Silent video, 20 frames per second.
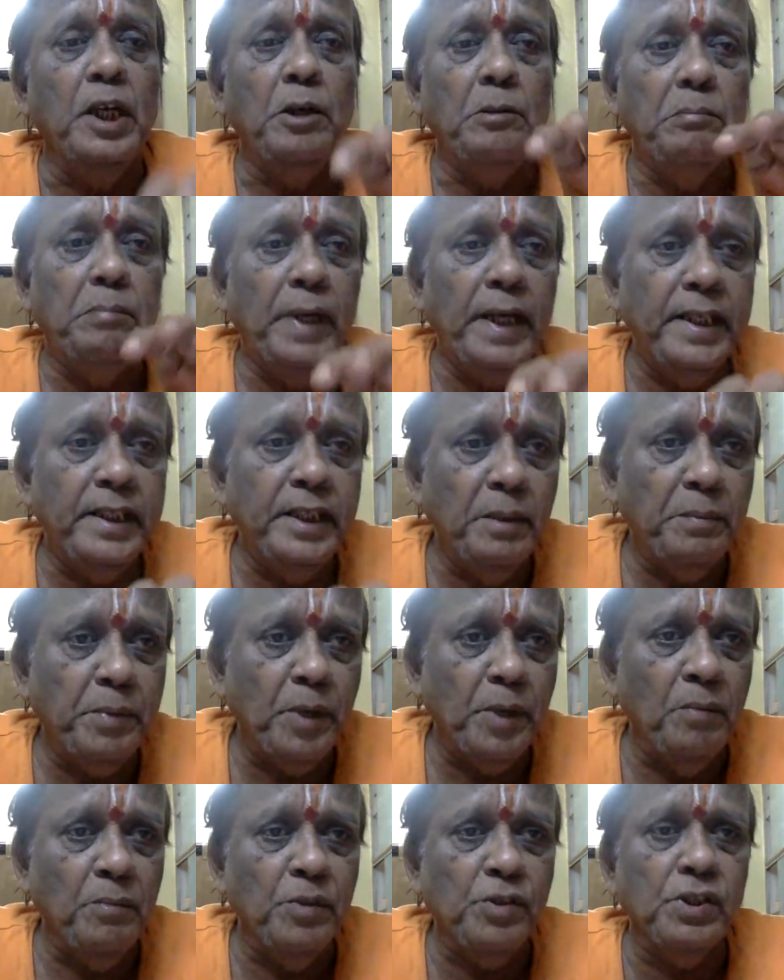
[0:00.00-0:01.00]
by the
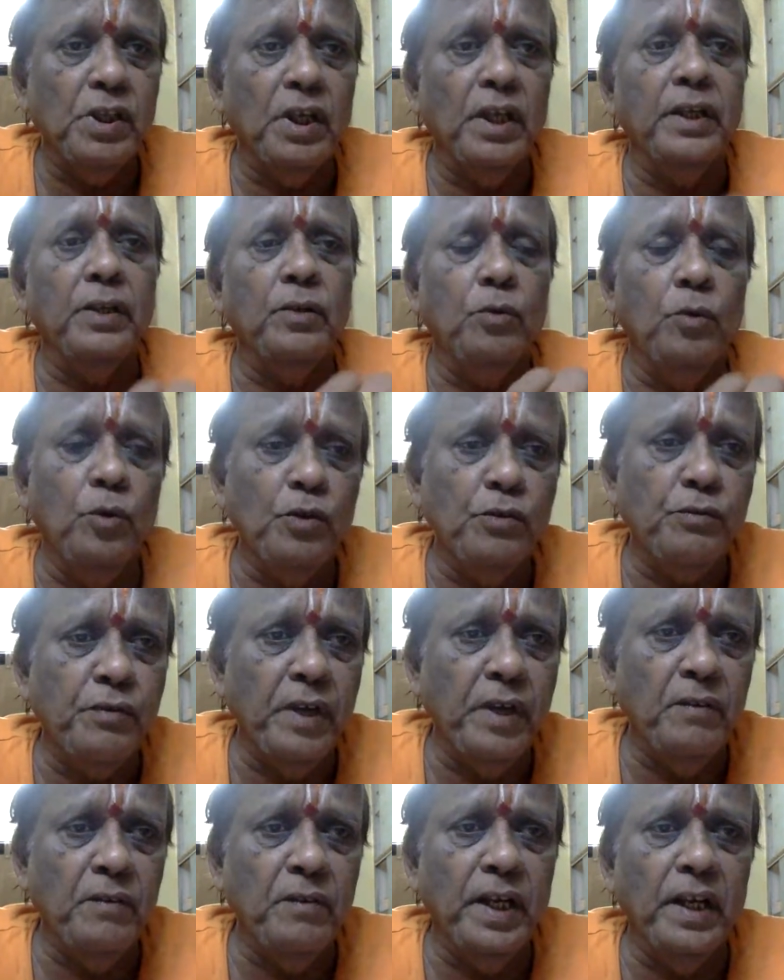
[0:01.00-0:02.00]
promisor in whose
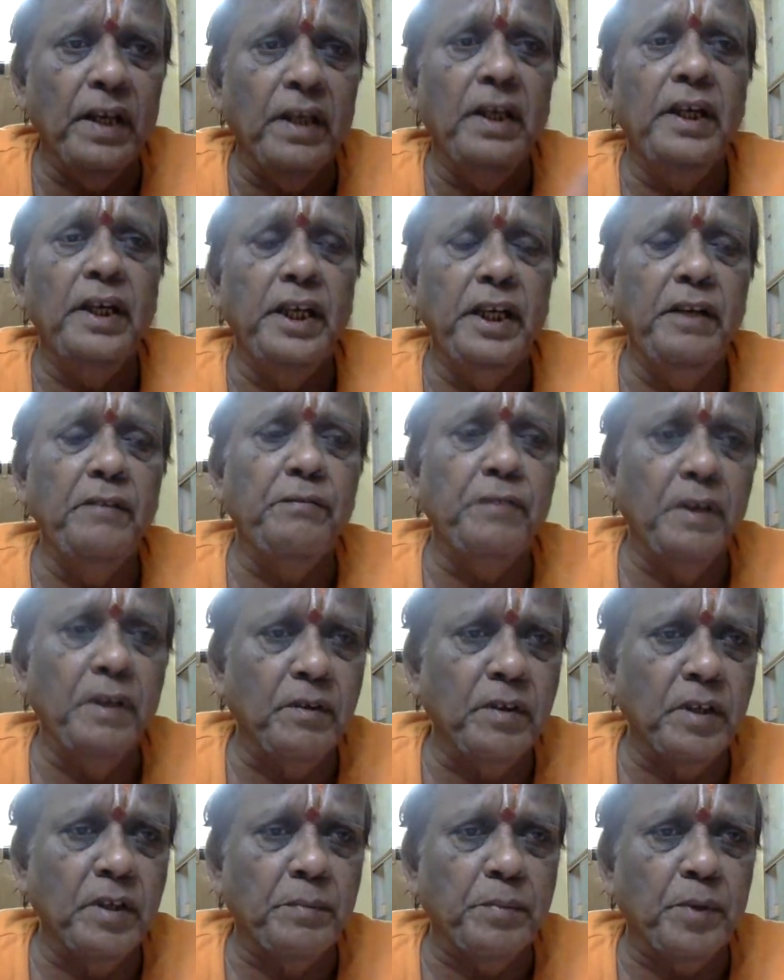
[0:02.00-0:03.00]
favor? In
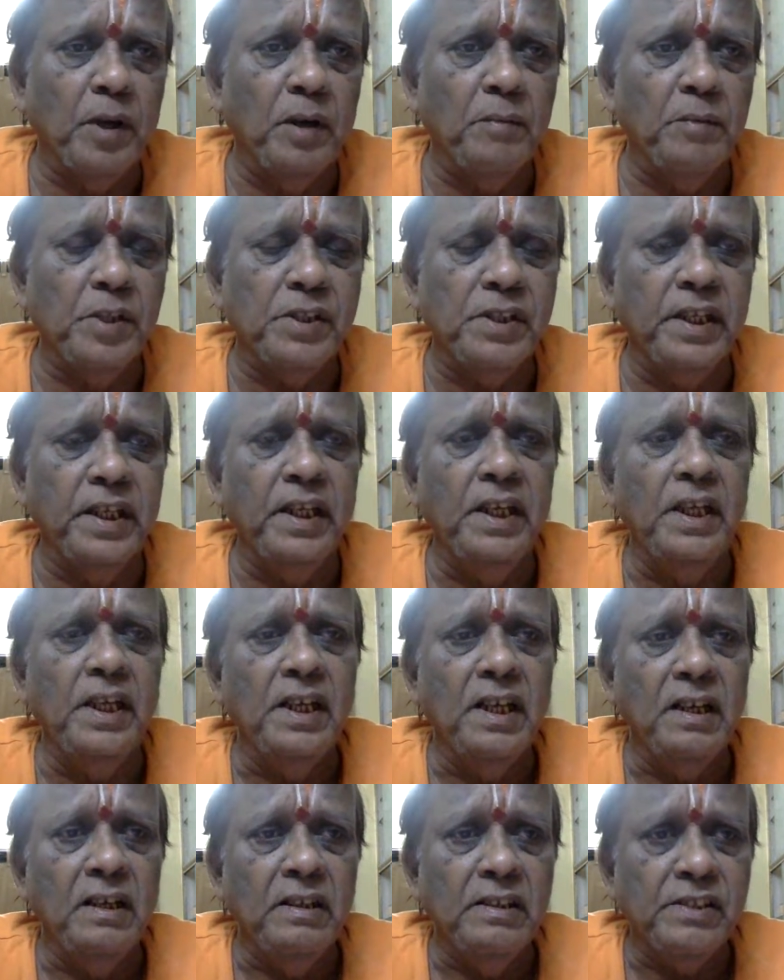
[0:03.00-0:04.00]
favor of the promisee,
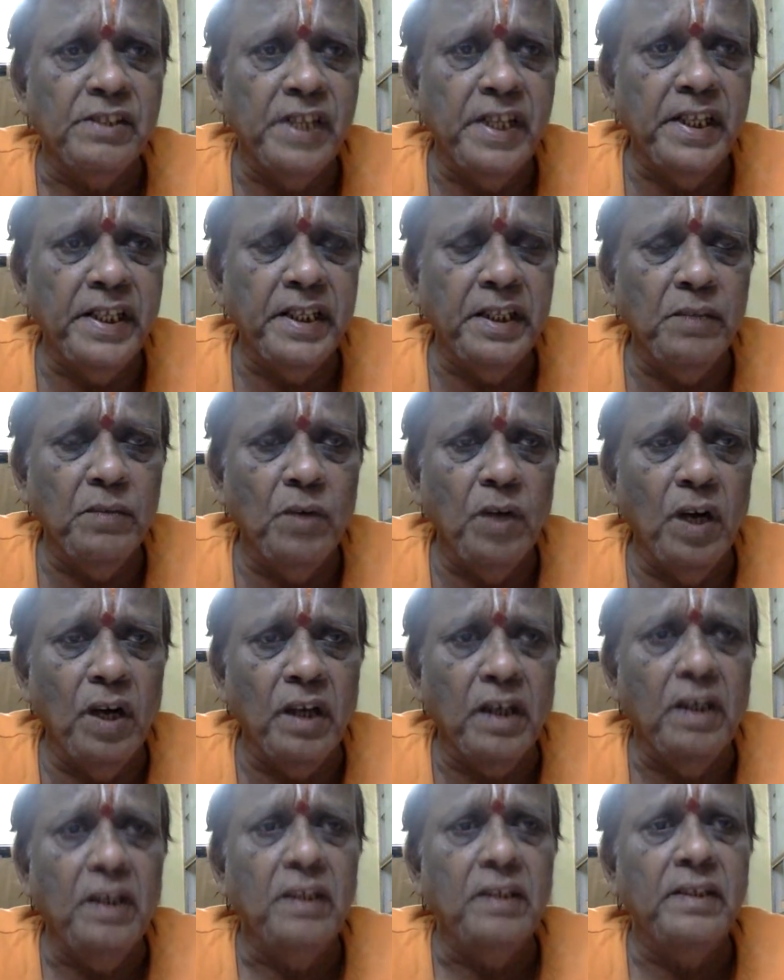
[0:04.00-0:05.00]
stating what?
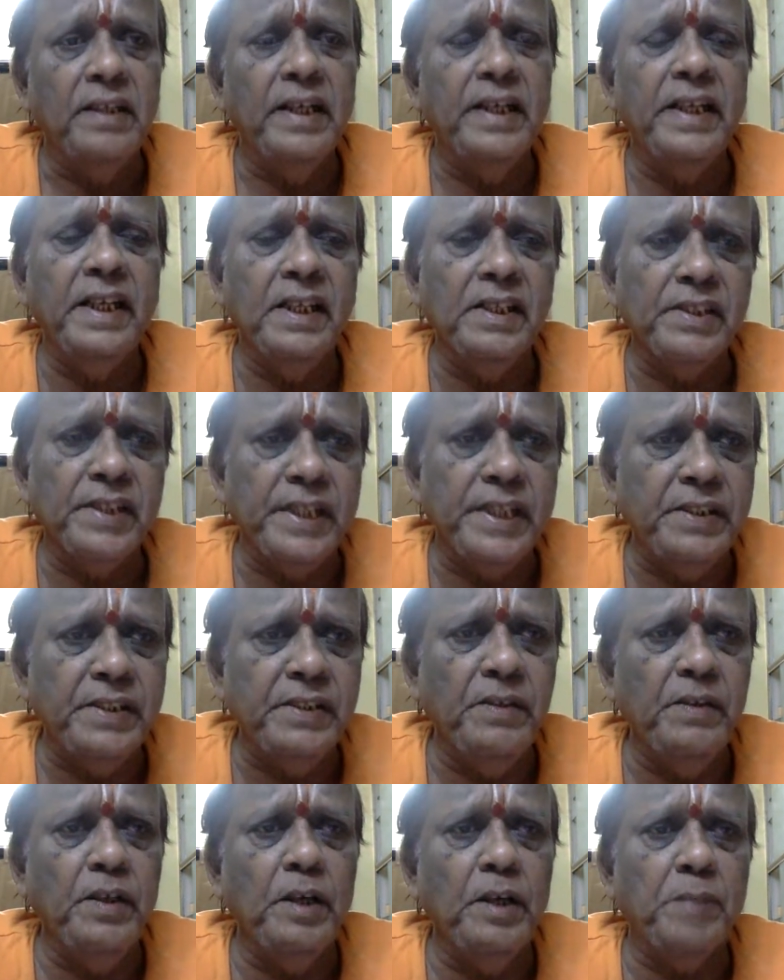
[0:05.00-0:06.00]
That he has
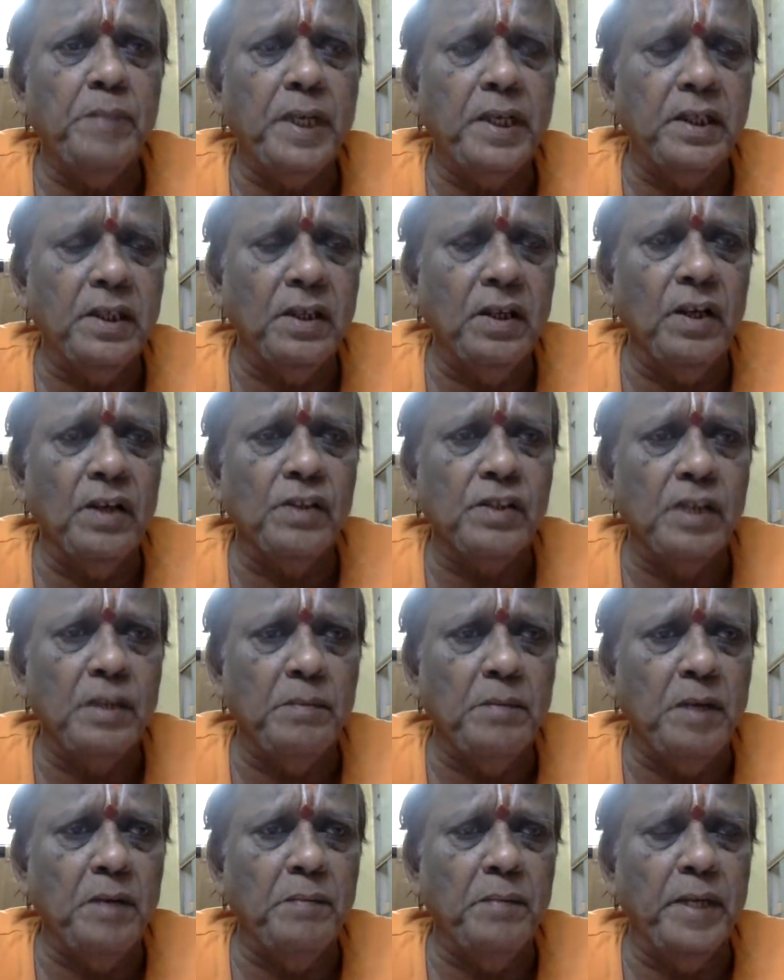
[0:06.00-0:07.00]
received a particular
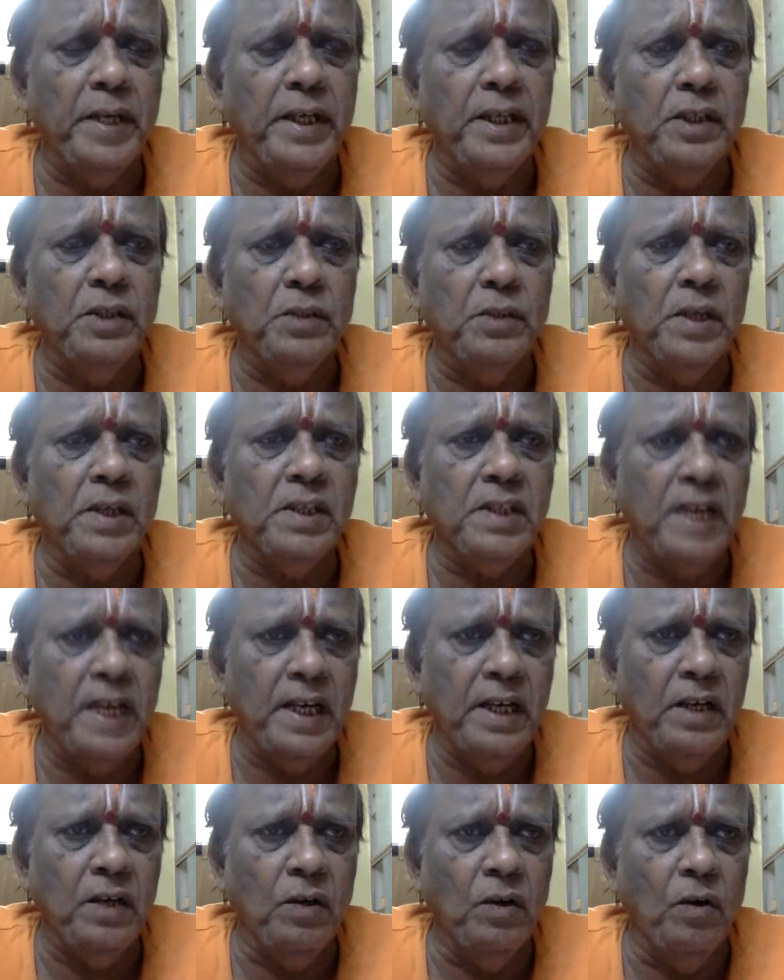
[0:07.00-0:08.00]
sum of money towards
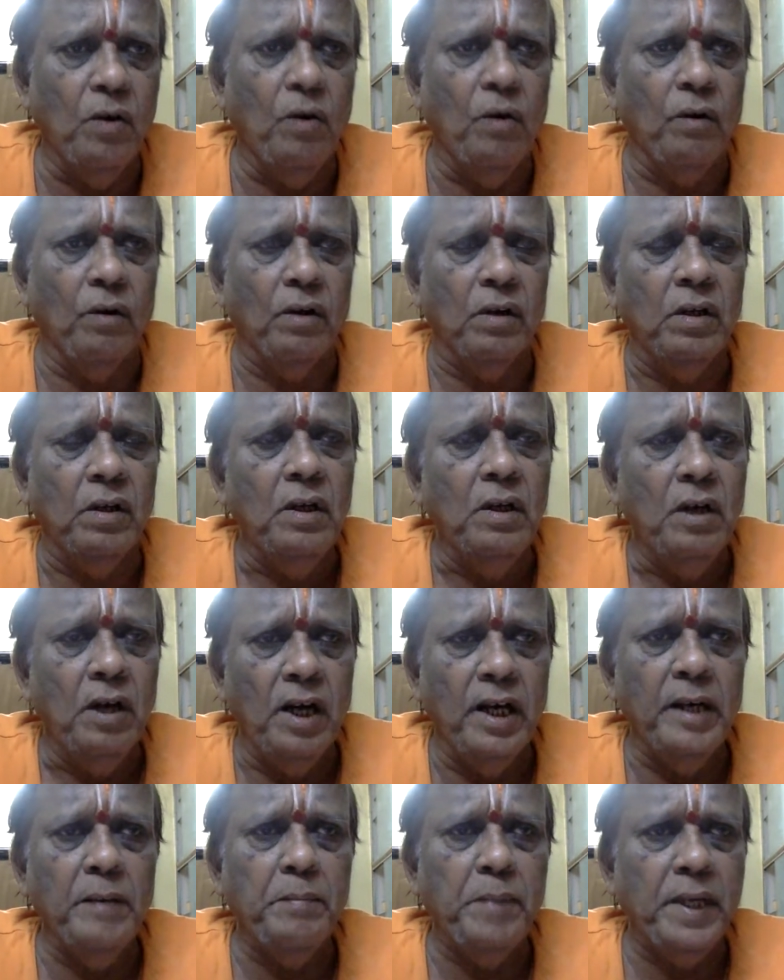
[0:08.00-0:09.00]
hand loan
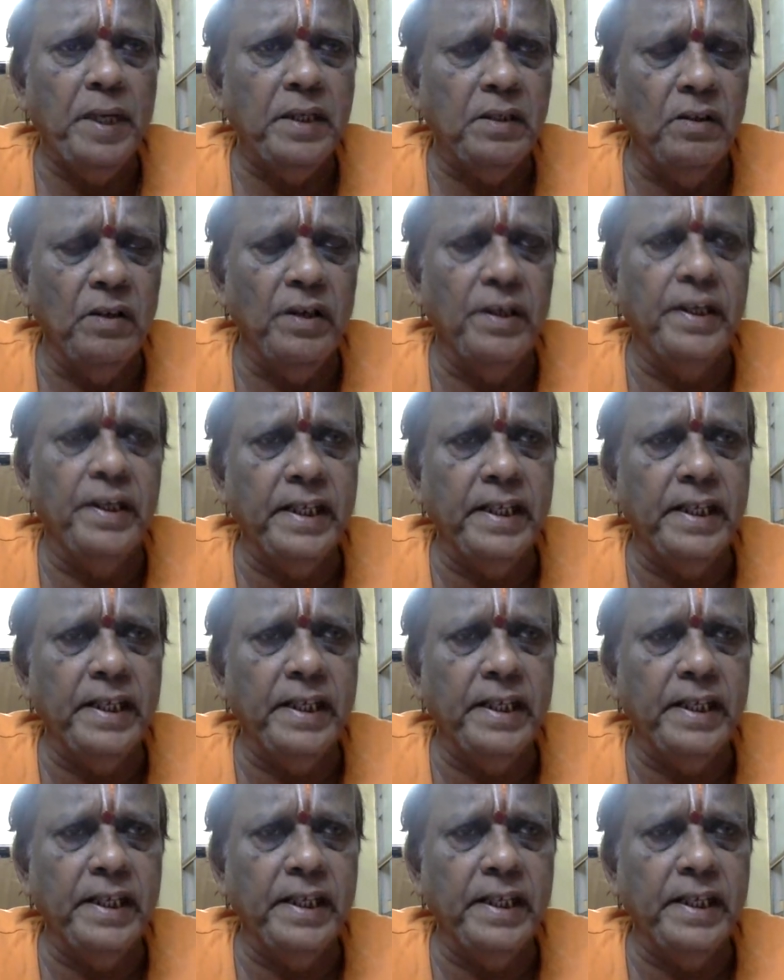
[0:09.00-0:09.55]
on a particular date